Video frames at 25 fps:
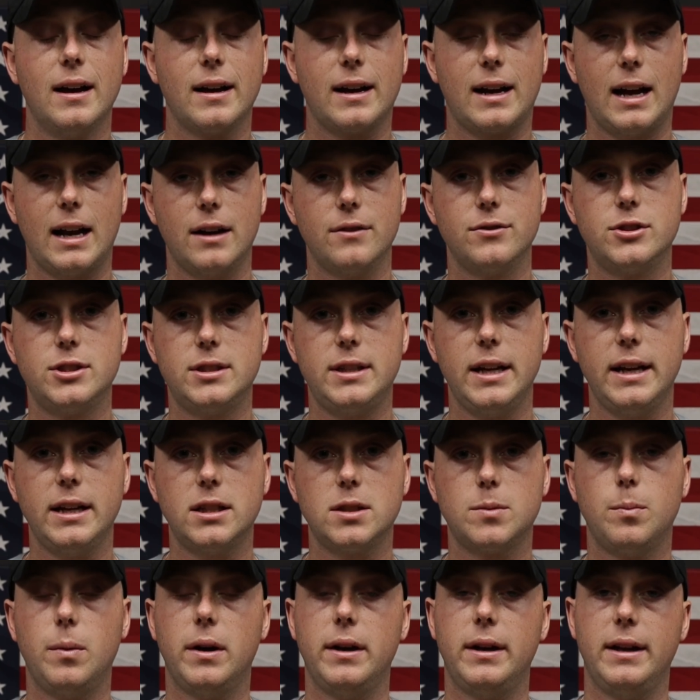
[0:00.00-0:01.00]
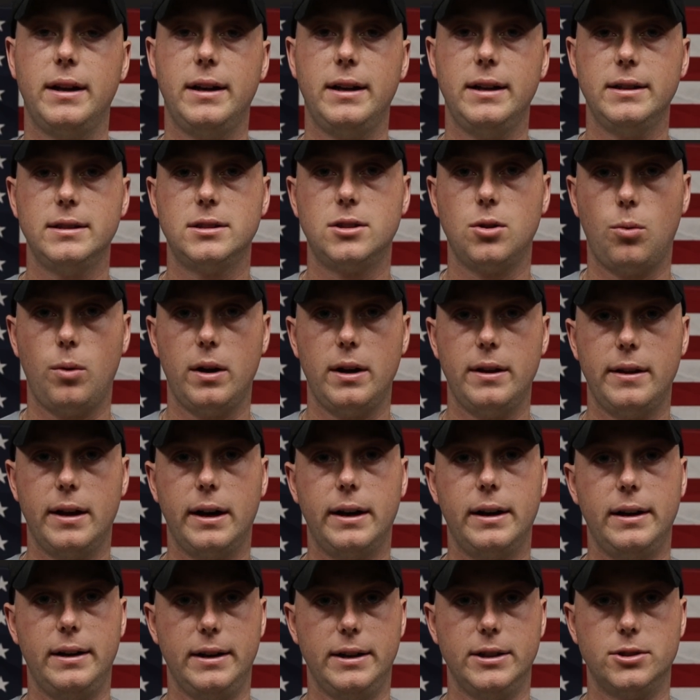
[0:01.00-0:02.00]
kind of stinks, but it is the way
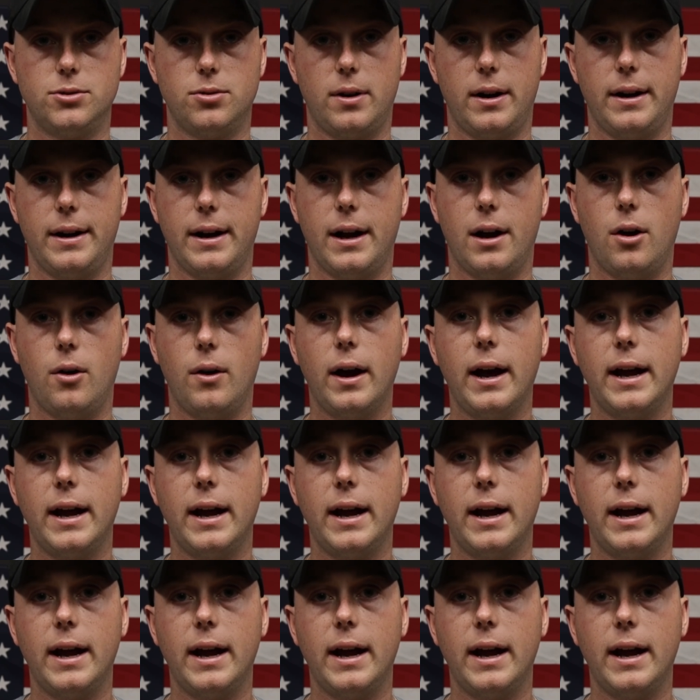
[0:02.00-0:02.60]
that it is right now.